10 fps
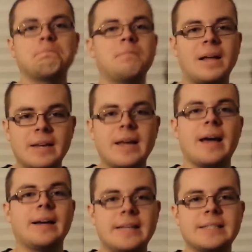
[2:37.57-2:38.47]
And
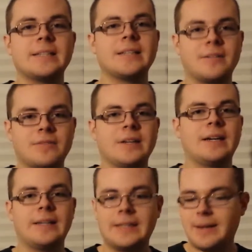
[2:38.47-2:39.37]
yeah, he's a tough guy.
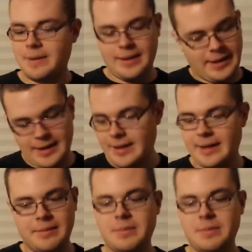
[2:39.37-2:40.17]
I'm